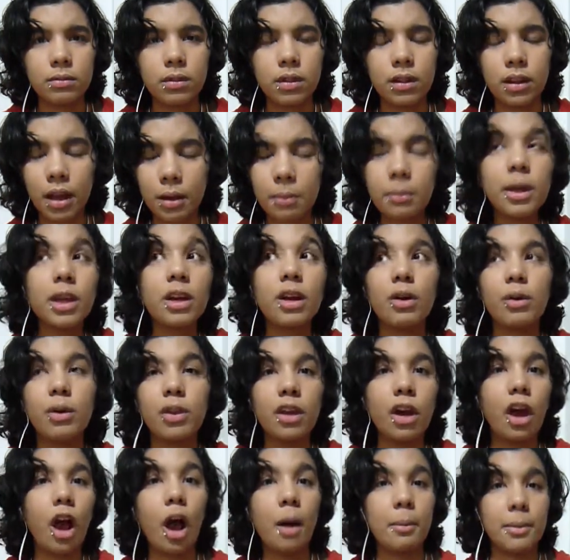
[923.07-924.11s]
Let me know in the
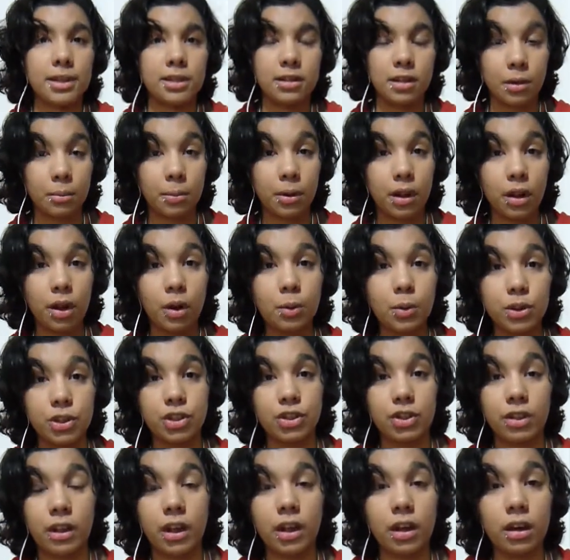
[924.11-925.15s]
comments down below what you
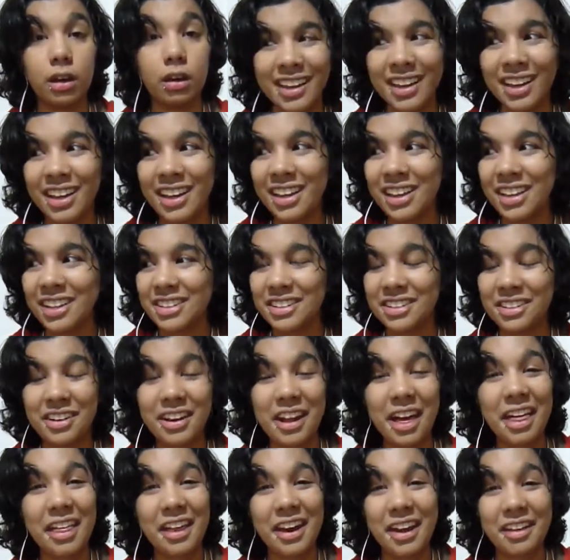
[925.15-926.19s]
think. So now
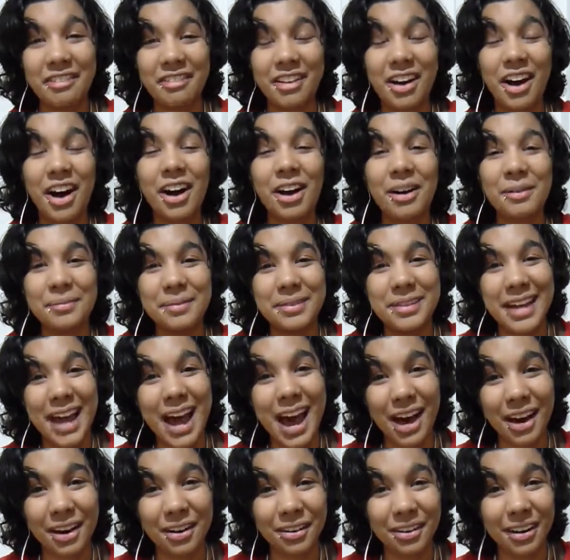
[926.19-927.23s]
that I've calmed
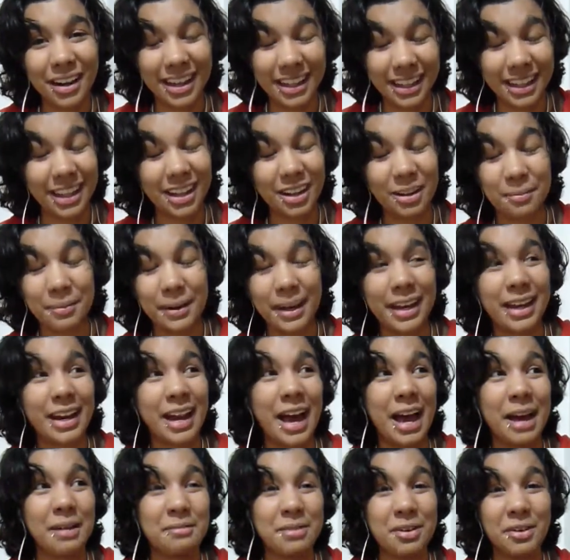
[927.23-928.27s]
down a little bit,
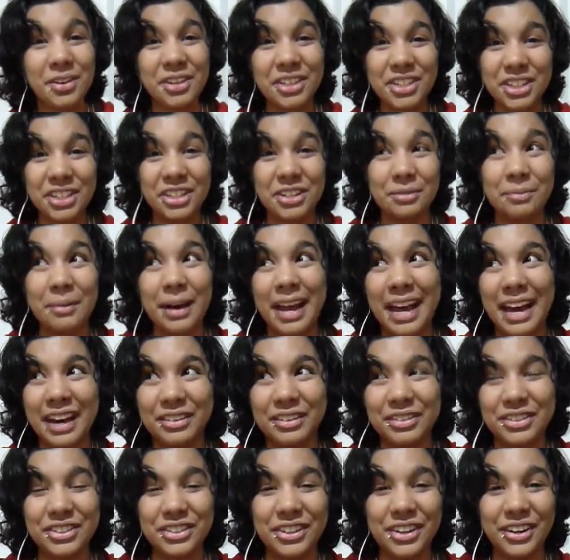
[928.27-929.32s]
I'm going to do my
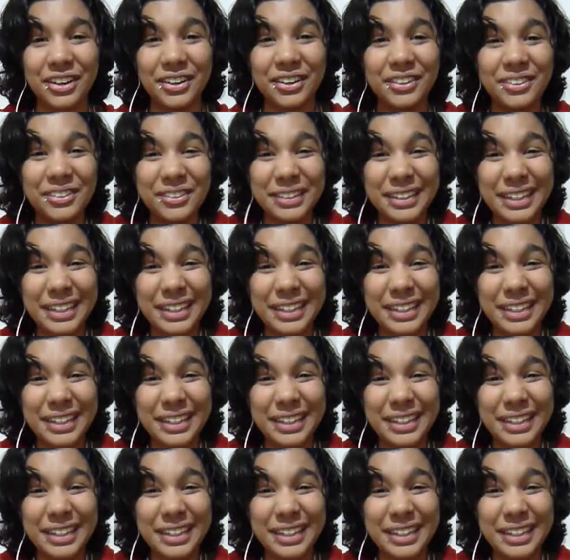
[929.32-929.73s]
outro.